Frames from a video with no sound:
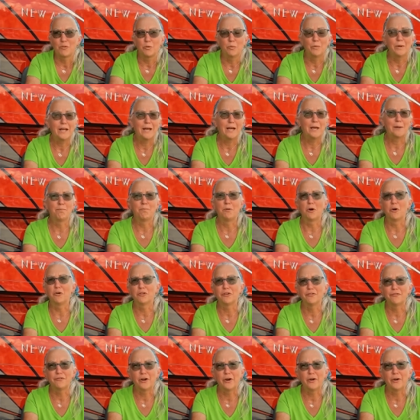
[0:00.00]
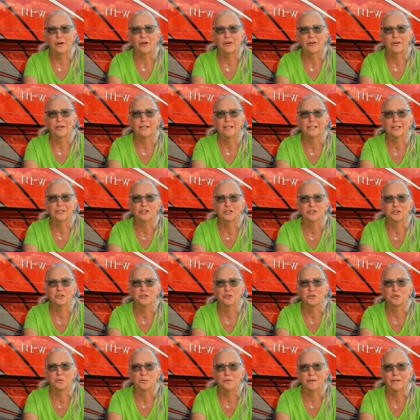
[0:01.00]
we had both of our air
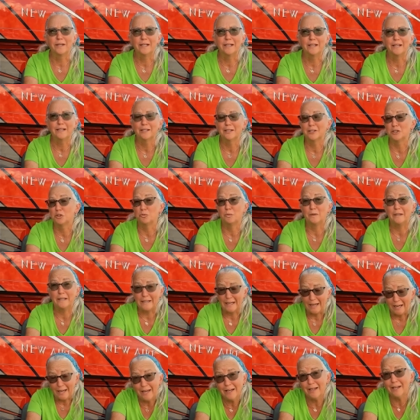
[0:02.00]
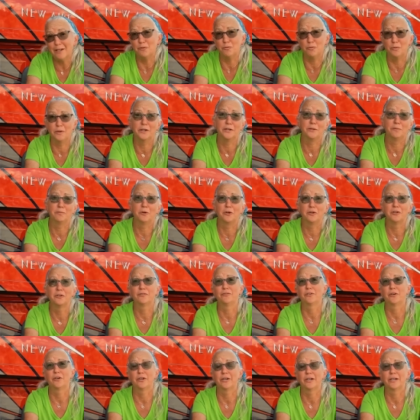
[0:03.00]
conditioners running because we can run both
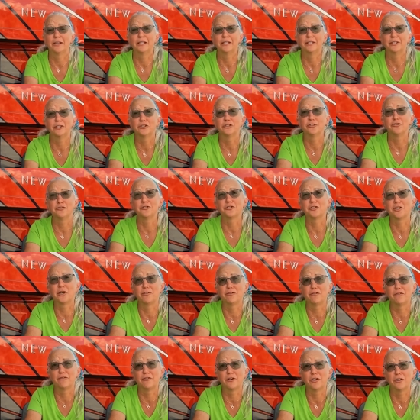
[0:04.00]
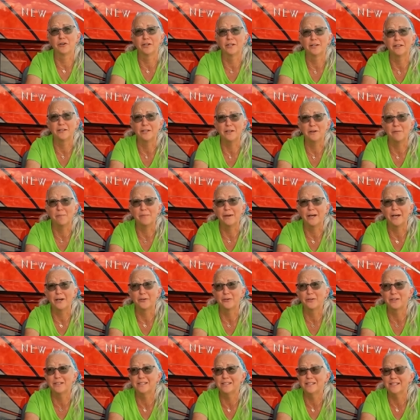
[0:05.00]
of our air conditioners off of our lithium
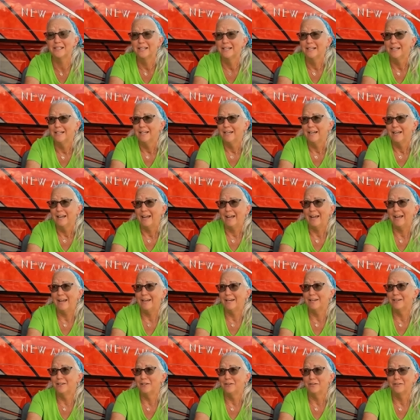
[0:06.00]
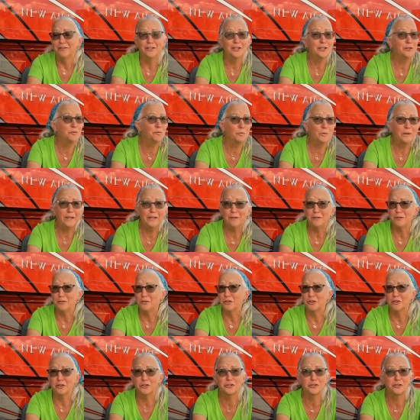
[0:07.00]
batteries. And then we
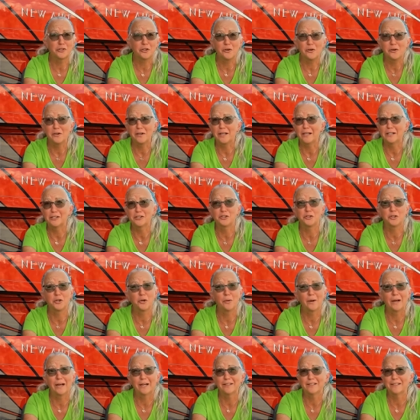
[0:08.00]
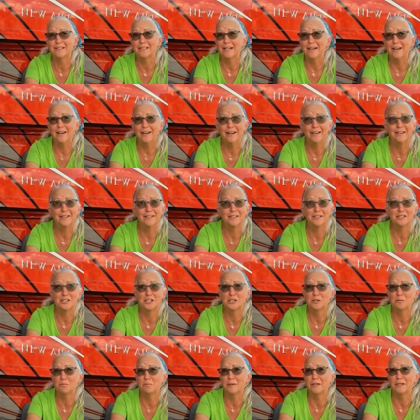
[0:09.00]
took Star and Astro outside and
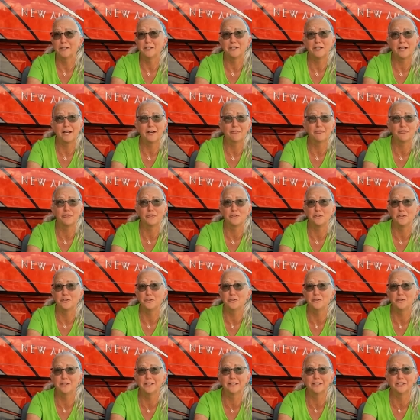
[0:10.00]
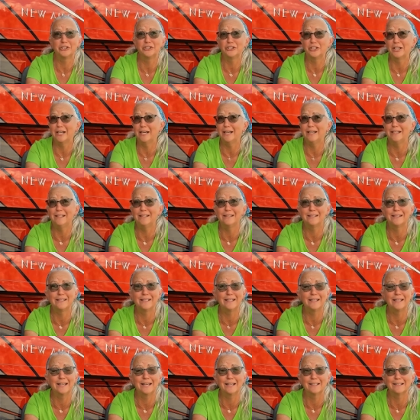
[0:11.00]
spent an afternoon in the shade,
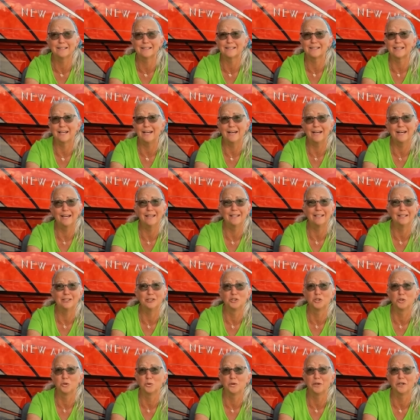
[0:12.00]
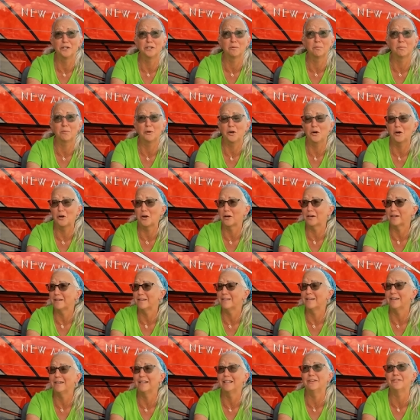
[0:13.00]
sitting outside, enjoying the park,
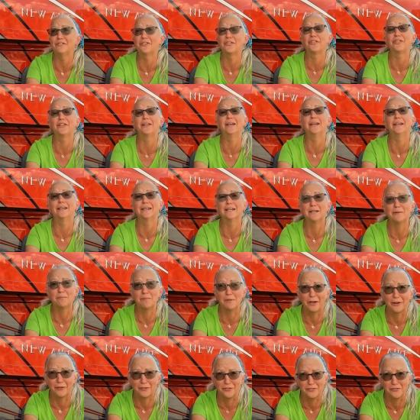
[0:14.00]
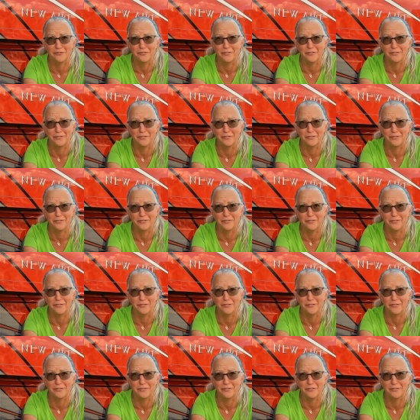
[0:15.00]
not even thinking about the